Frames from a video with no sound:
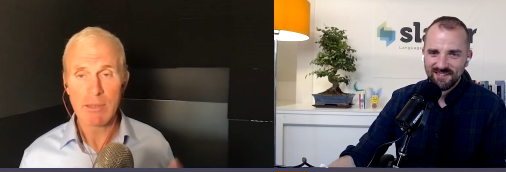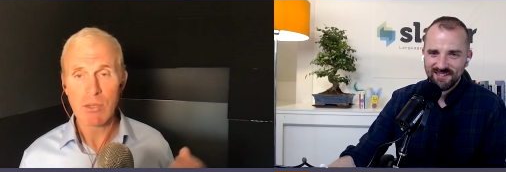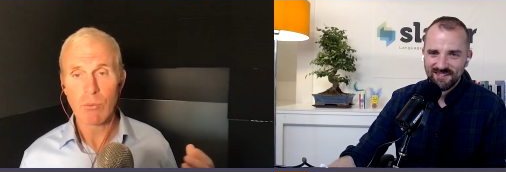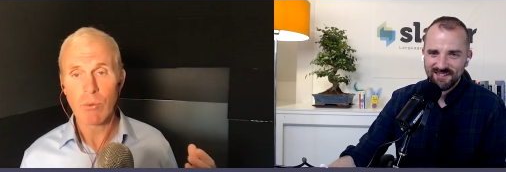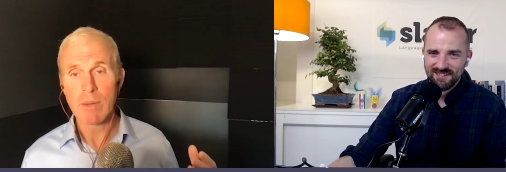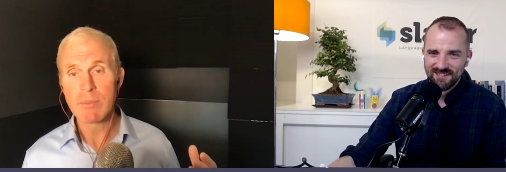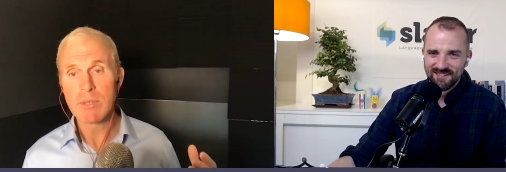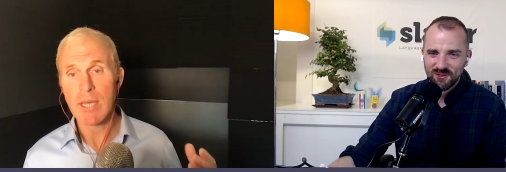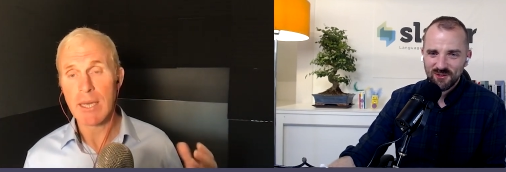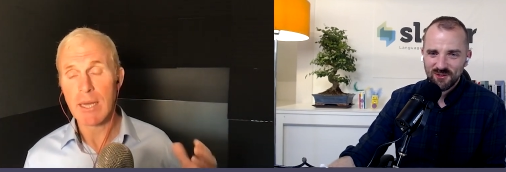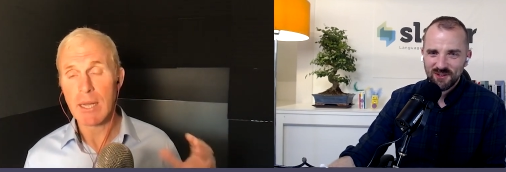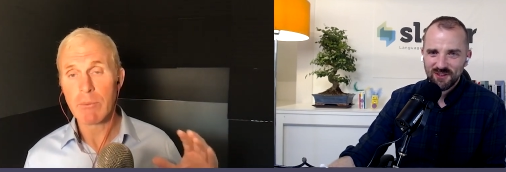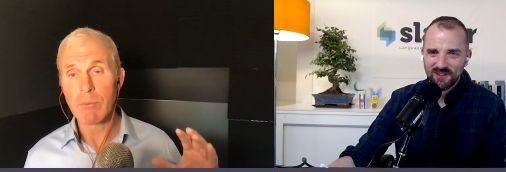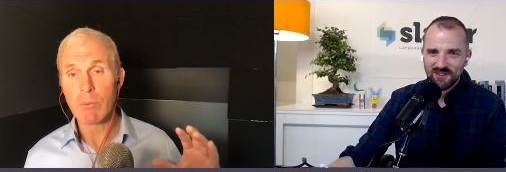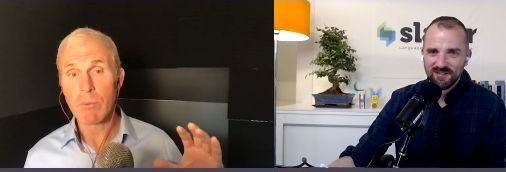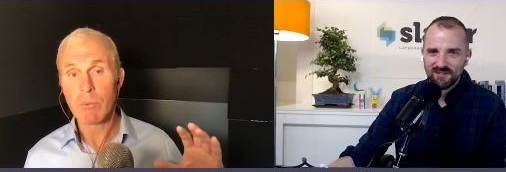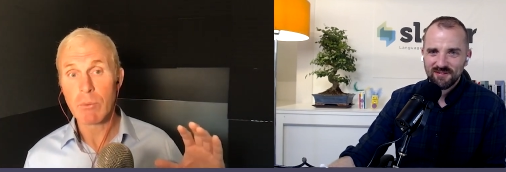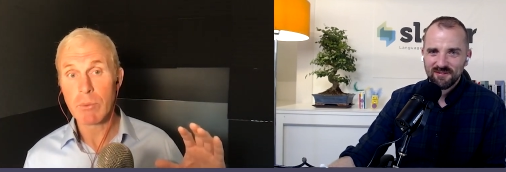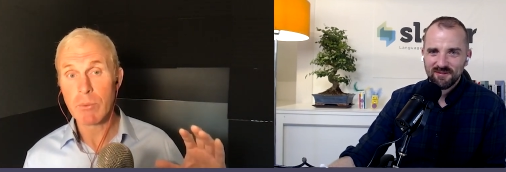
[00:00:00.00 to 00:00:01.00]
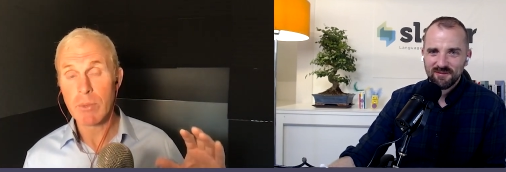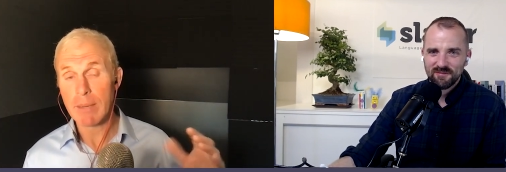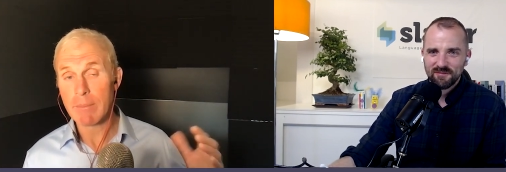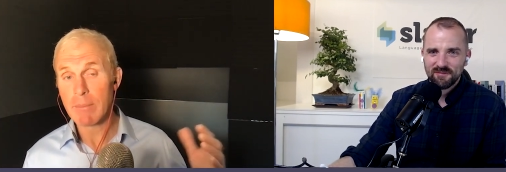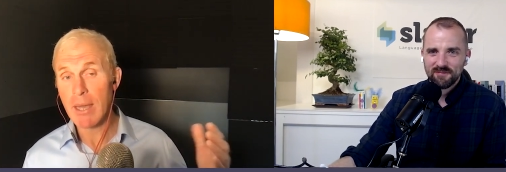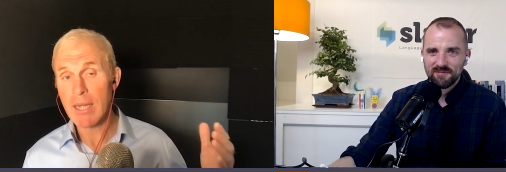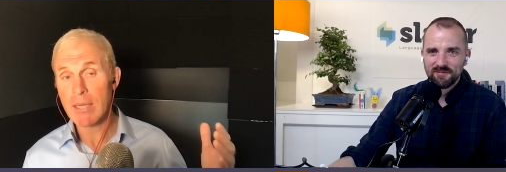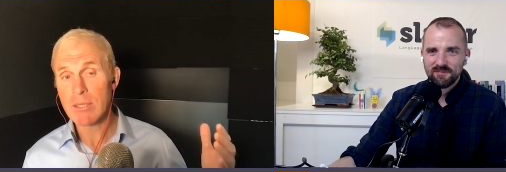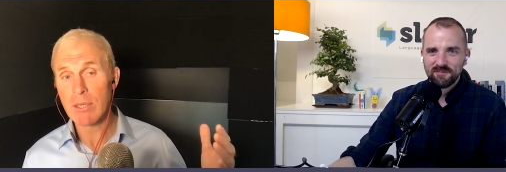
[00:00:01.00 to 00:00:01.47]
Speaker 1: about the website, Should.
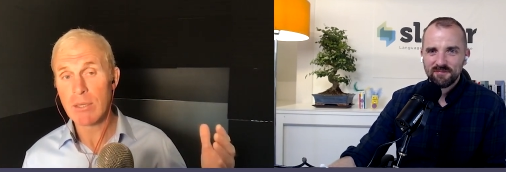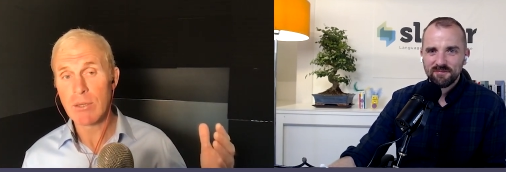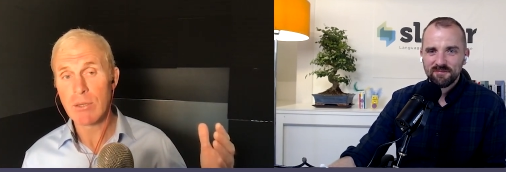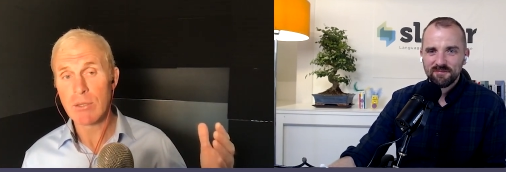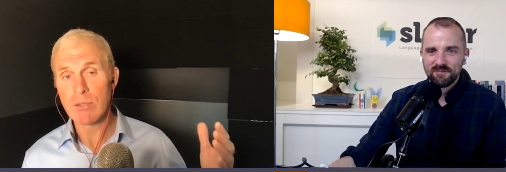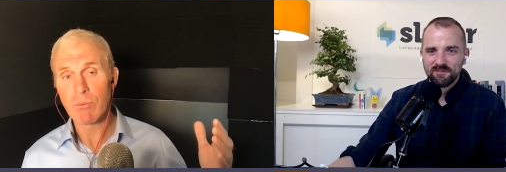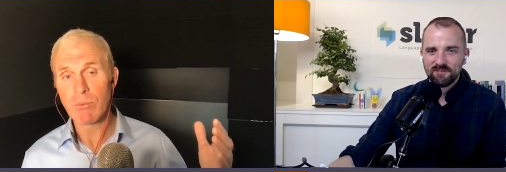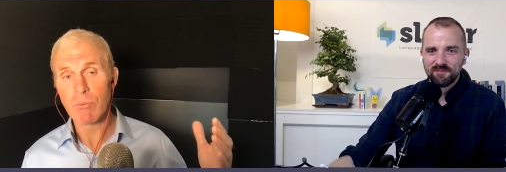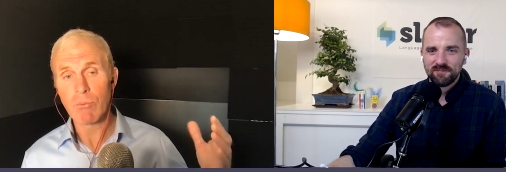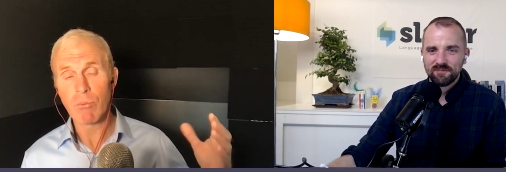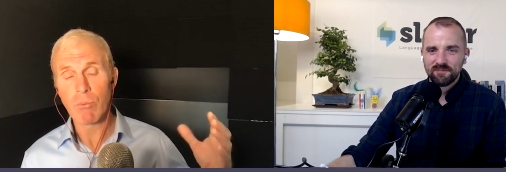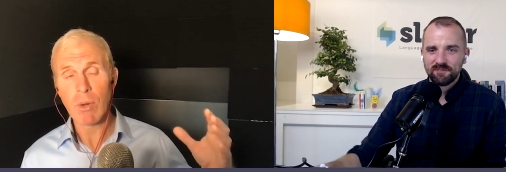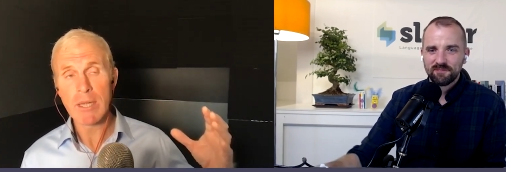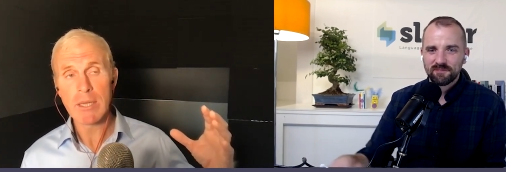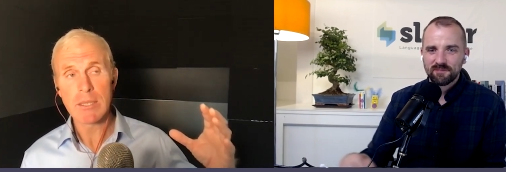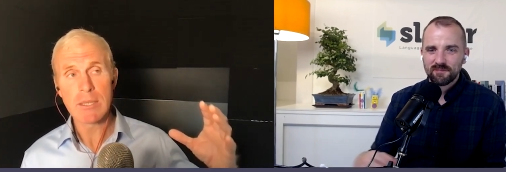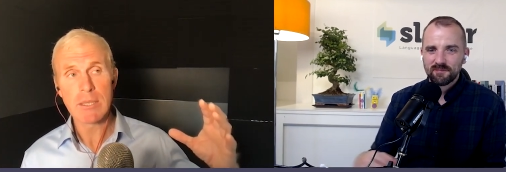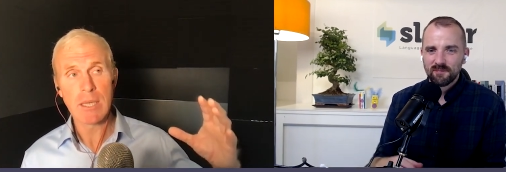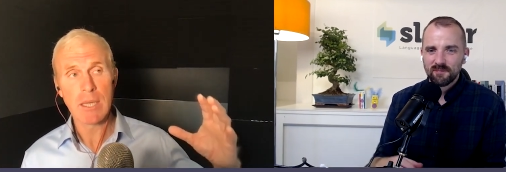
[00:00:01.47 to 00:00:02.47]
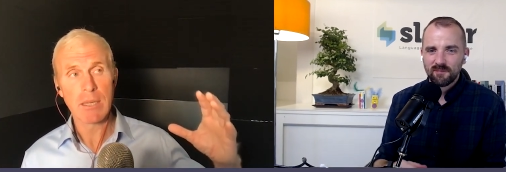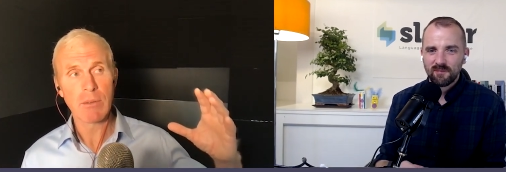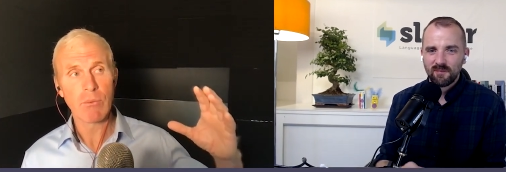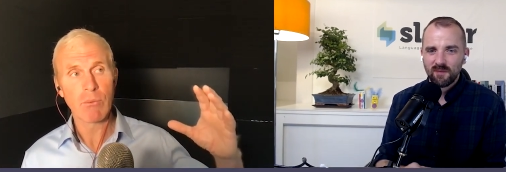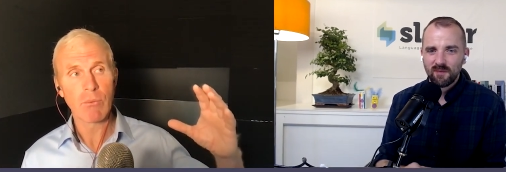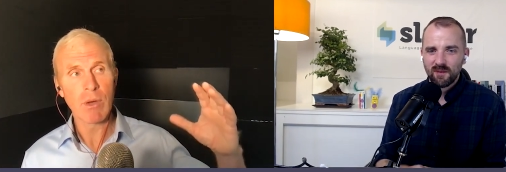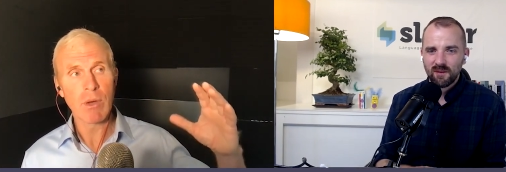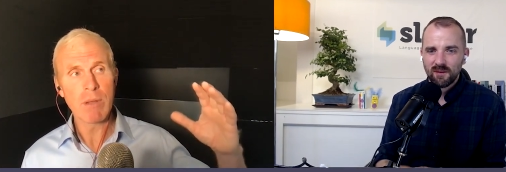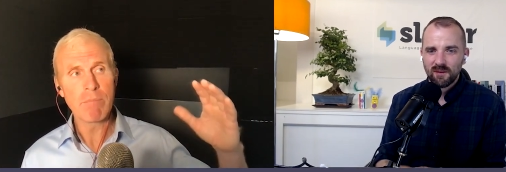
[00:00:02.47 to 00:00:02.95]
I'm actually curious, what,
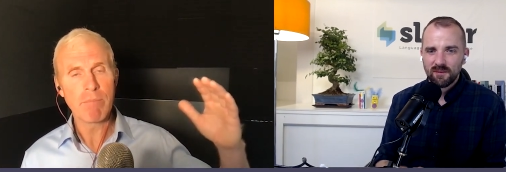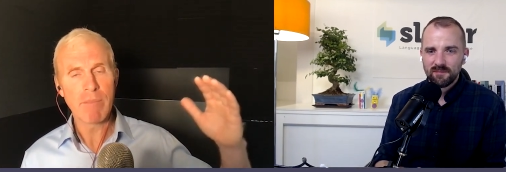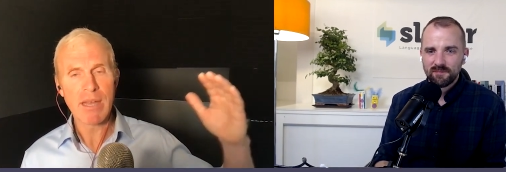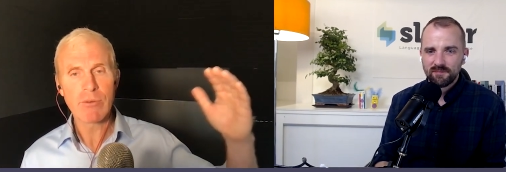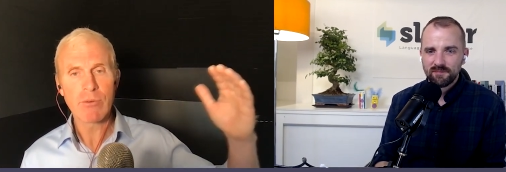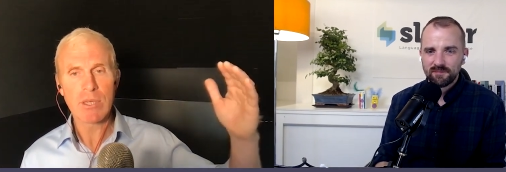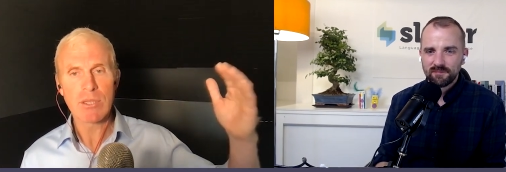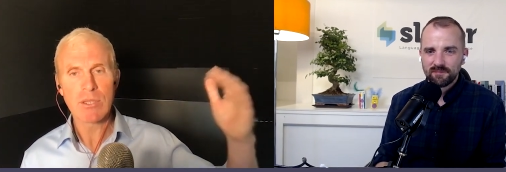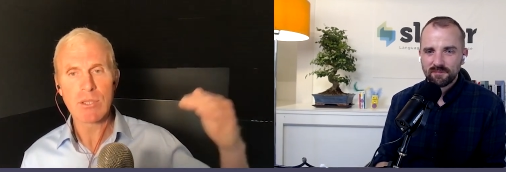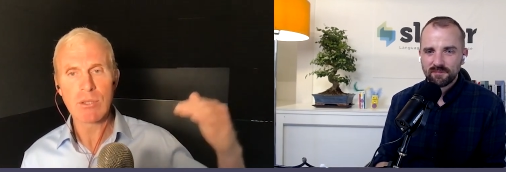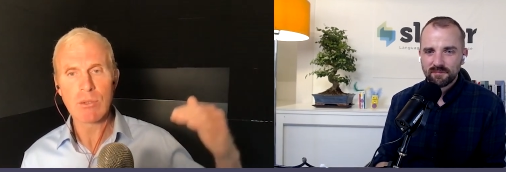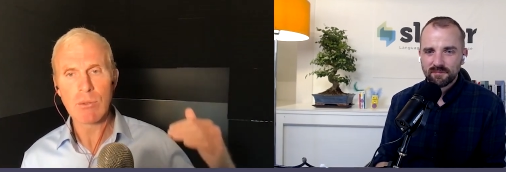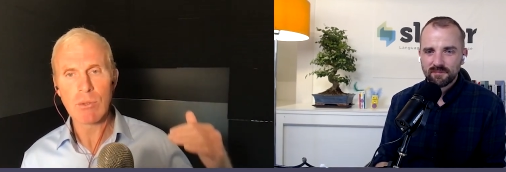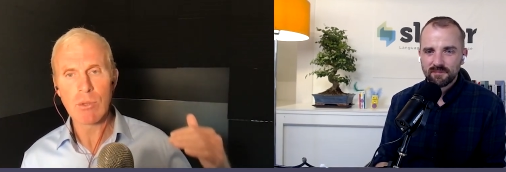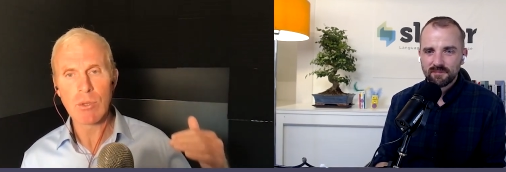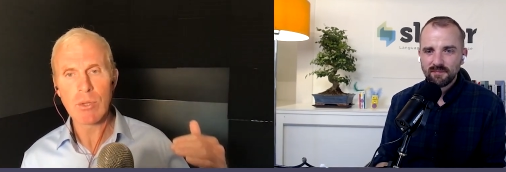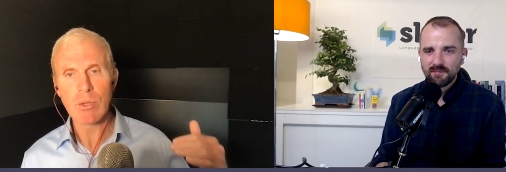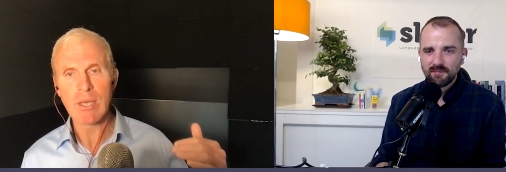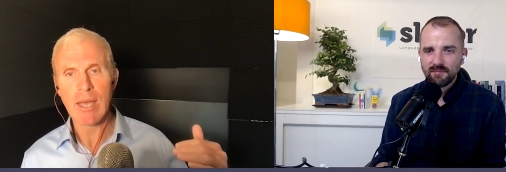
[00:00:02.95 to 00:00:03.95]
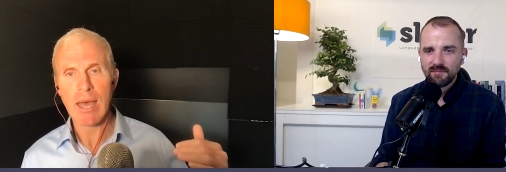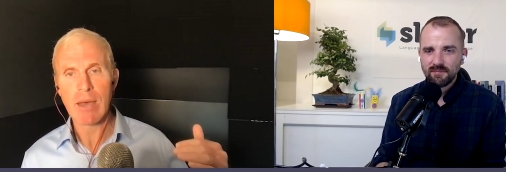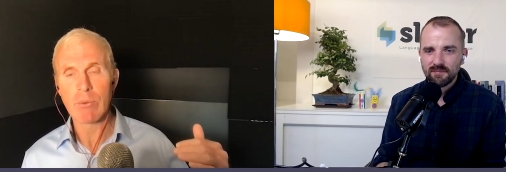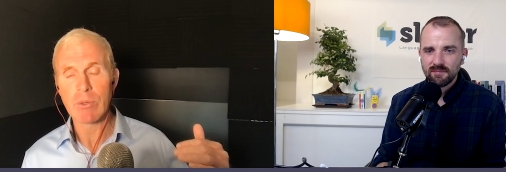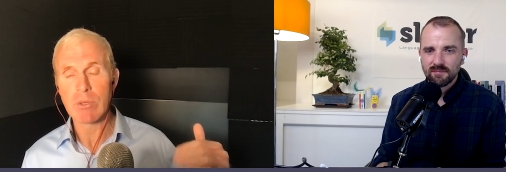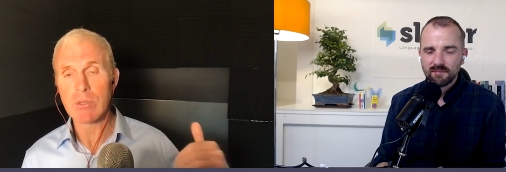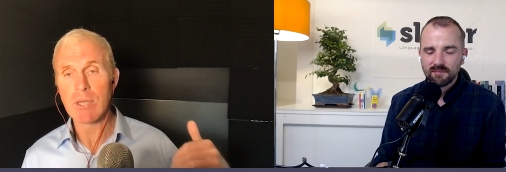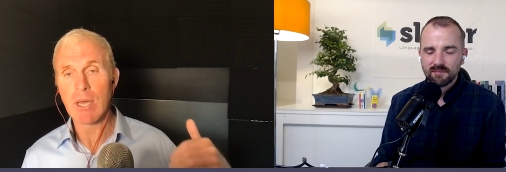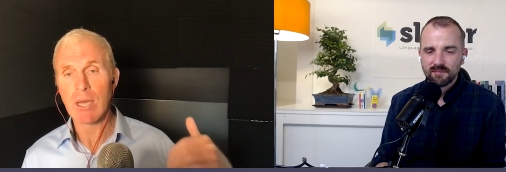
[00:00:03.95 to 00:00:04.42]
what metrics do you look at when you